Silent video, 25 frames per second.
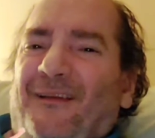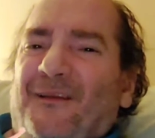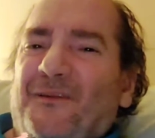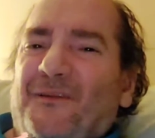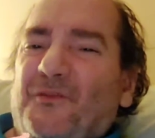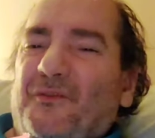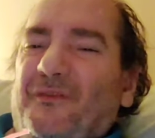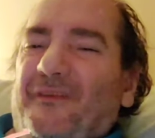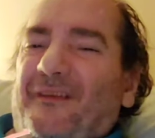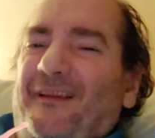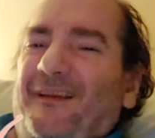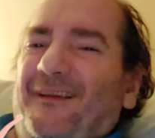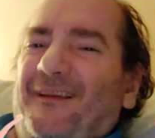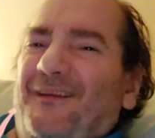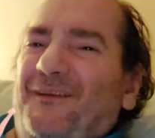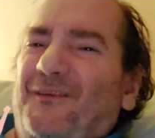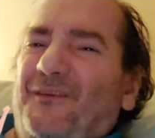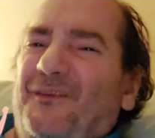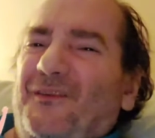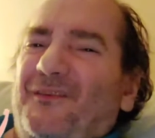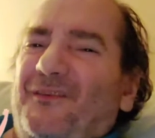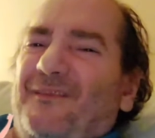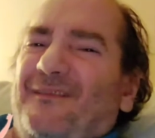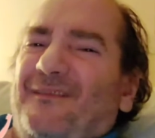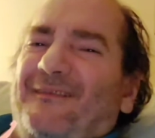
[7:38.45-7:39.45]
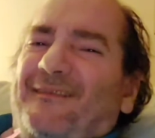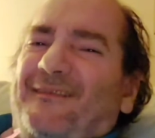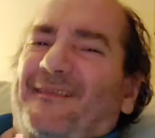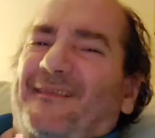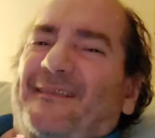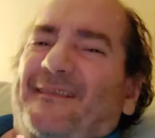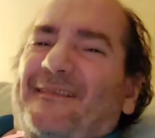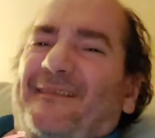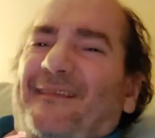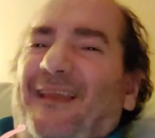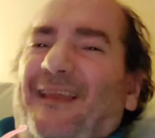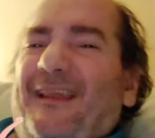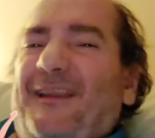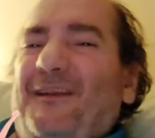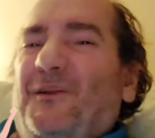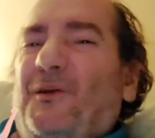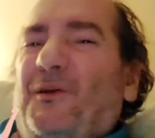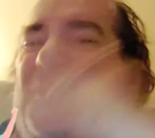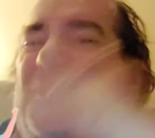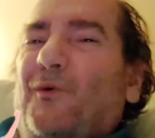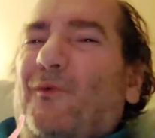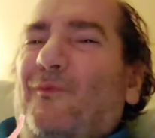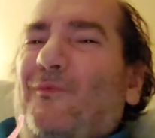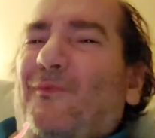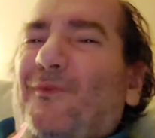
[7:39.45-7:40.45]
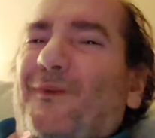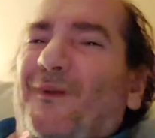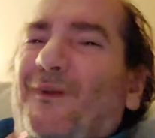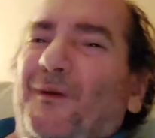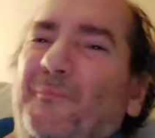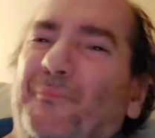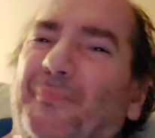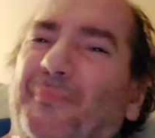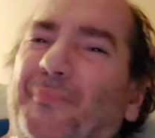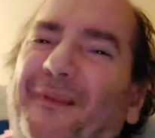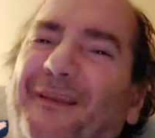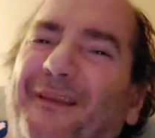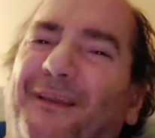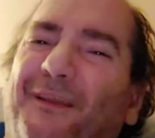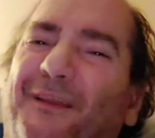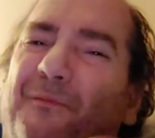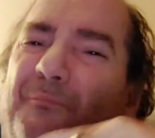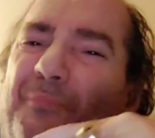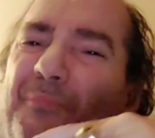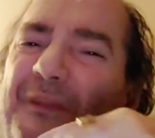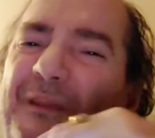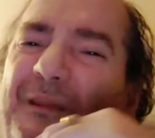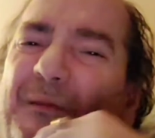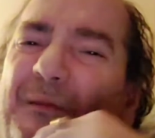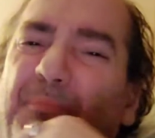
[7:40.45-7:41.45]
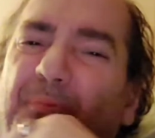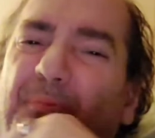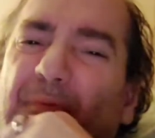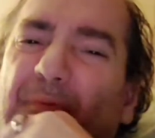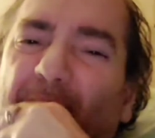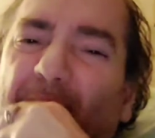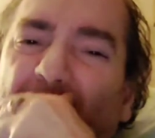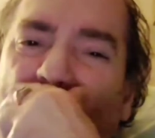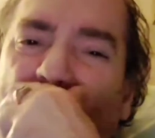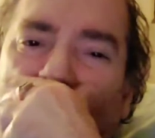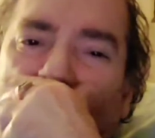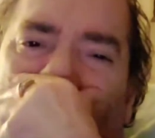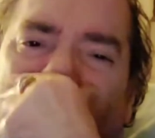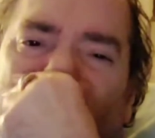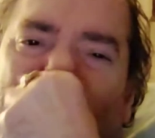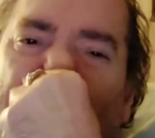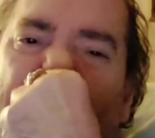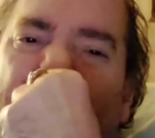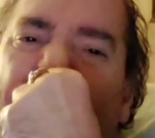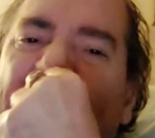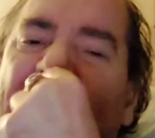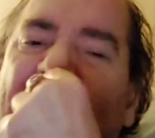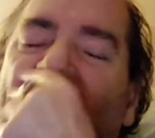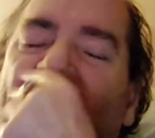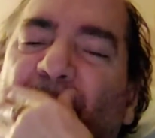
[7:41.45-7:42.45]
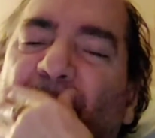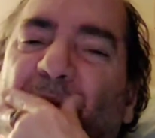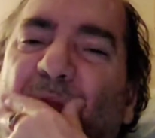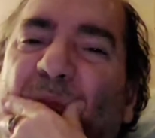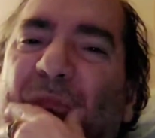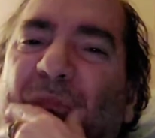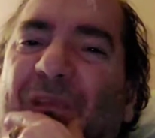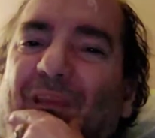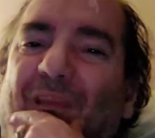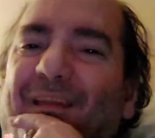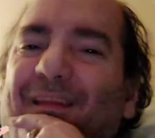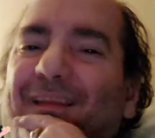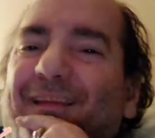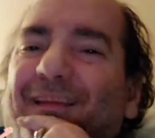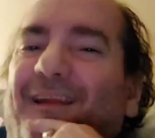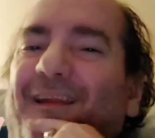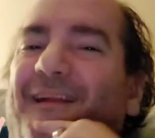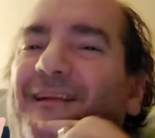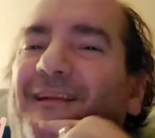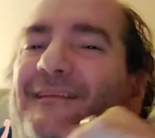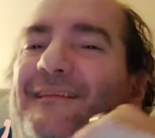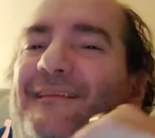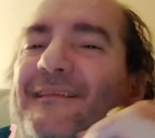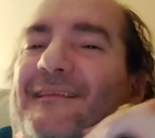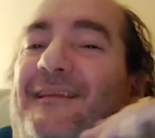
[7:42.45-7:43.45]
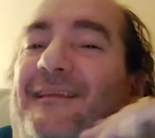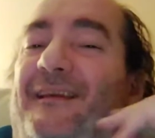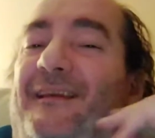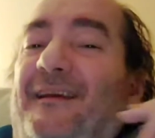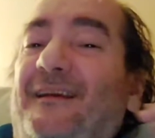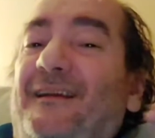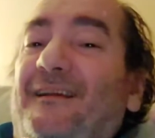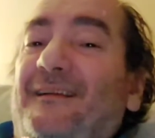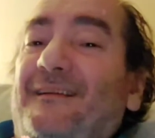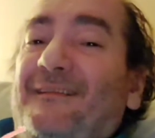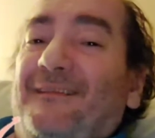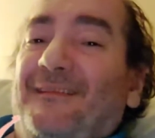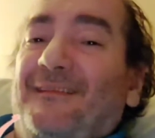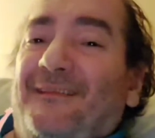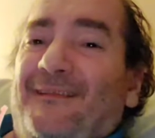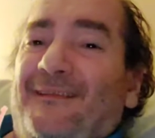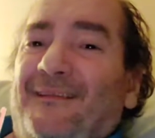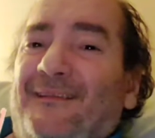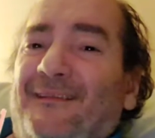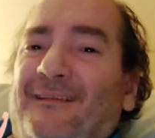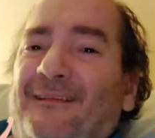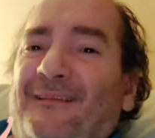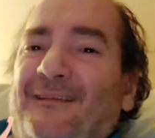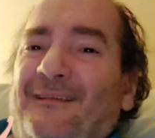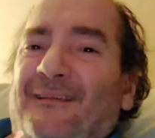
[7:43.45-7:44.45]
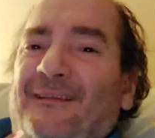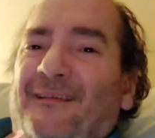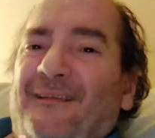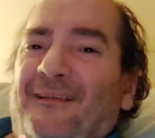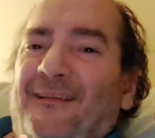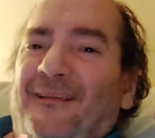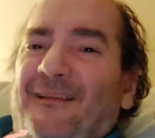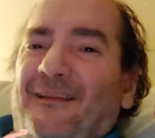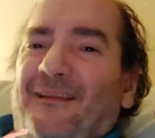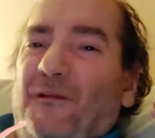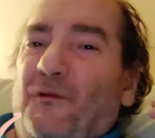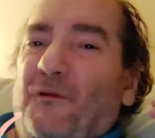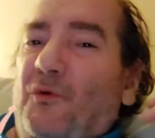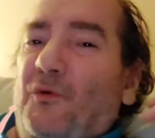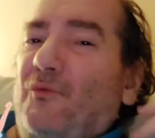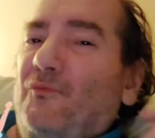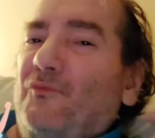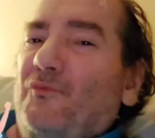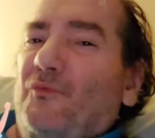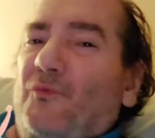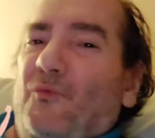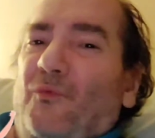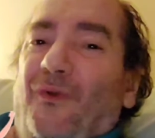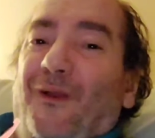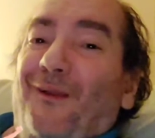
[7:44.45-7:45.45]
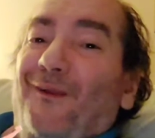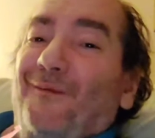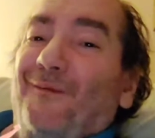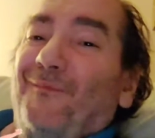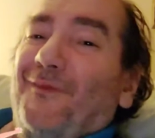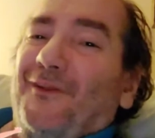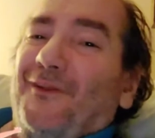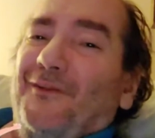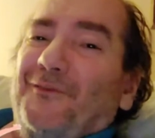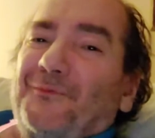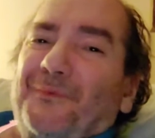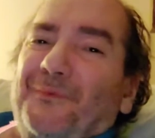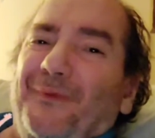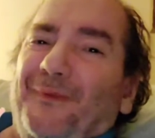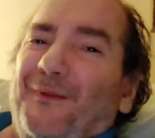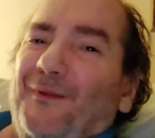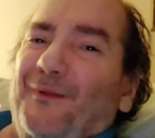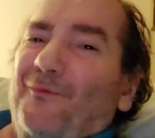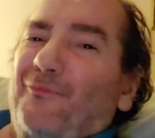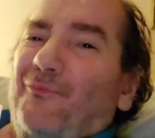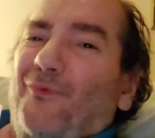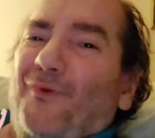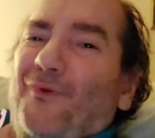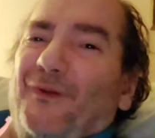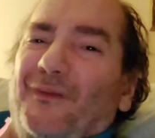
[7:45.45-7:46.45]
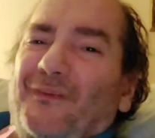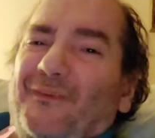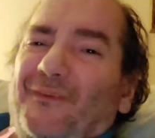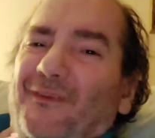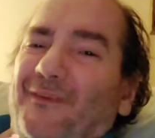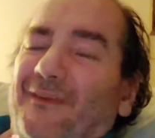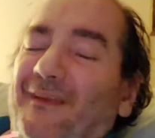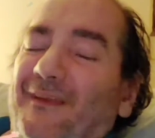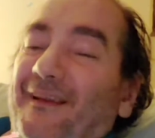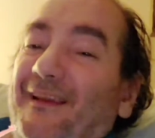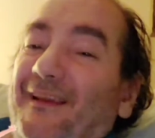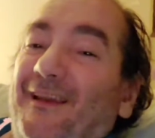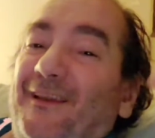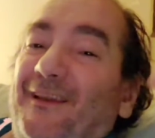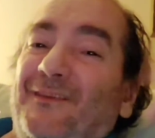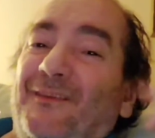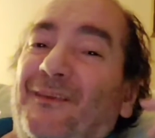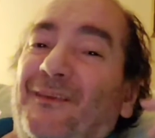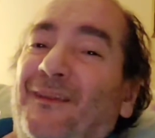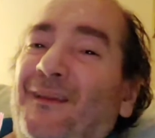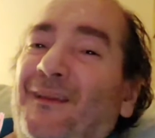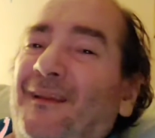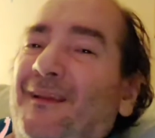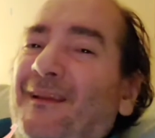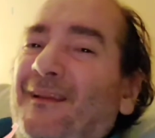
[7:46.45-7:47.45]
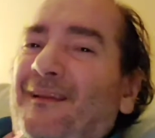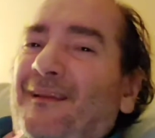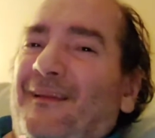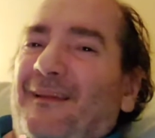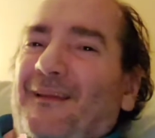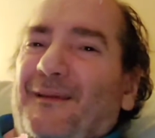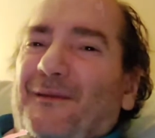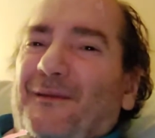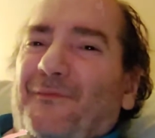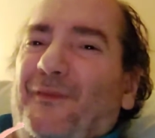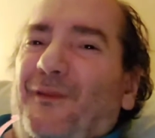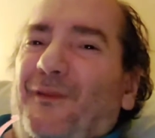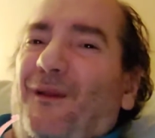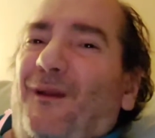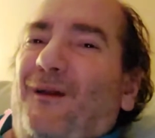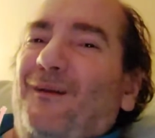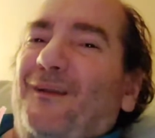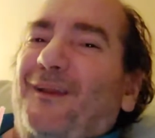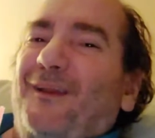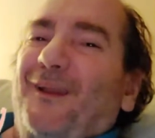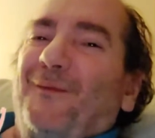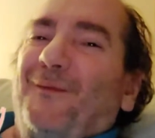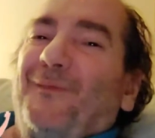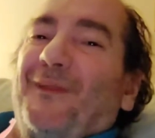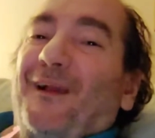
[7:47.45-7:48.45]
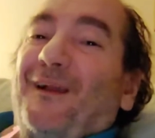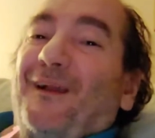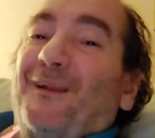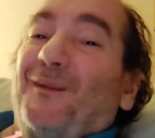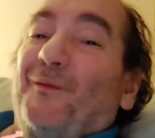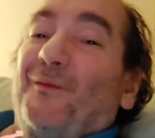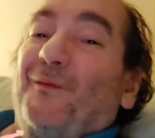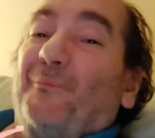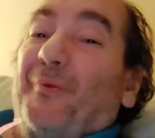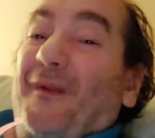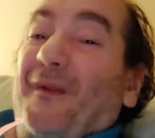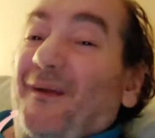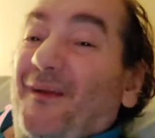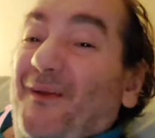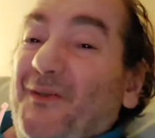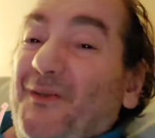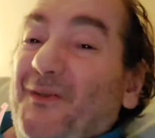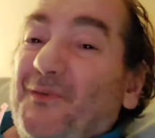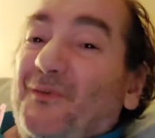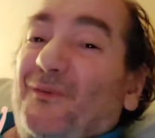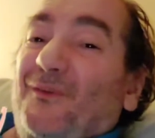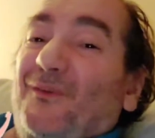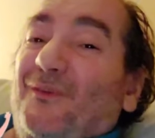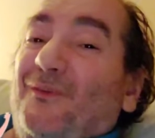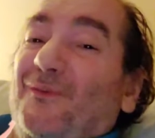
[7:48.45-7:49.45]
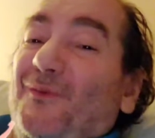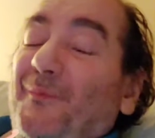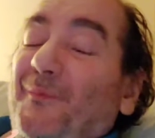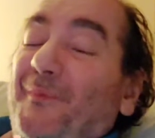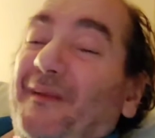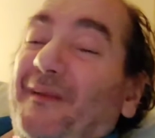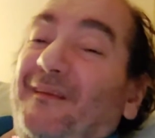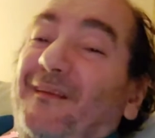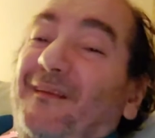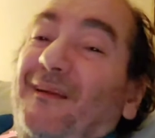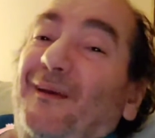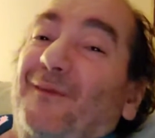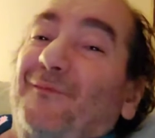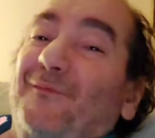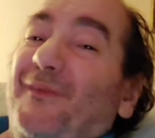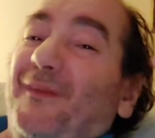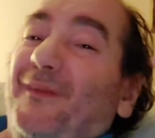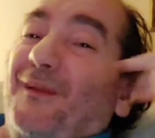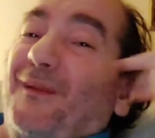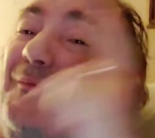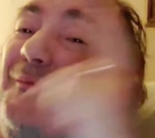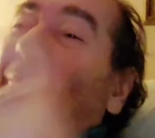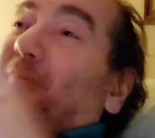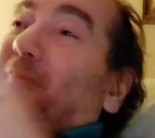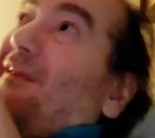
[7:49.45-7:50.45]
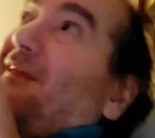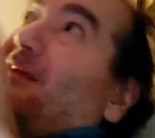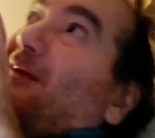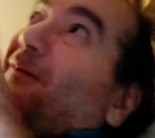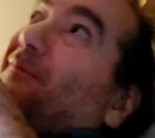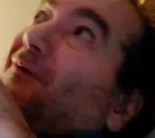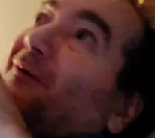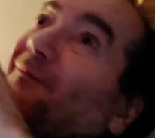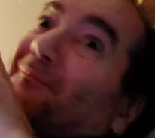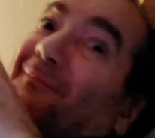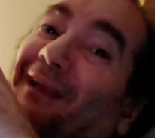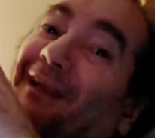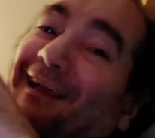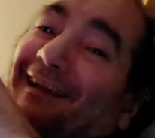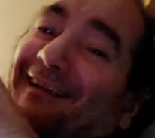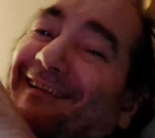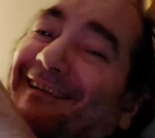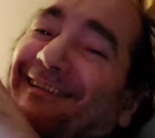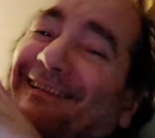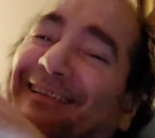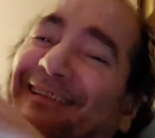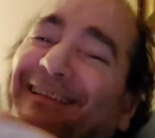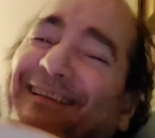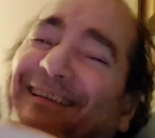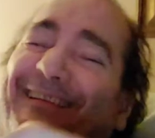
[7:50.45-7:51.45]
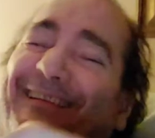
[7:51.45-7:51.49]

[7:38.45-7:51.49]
So they could just send over 1 billion people to the United States, overwhelm us with their forces. I guess if they all came down in parachutes, it would be tough to get 1 billion of them down.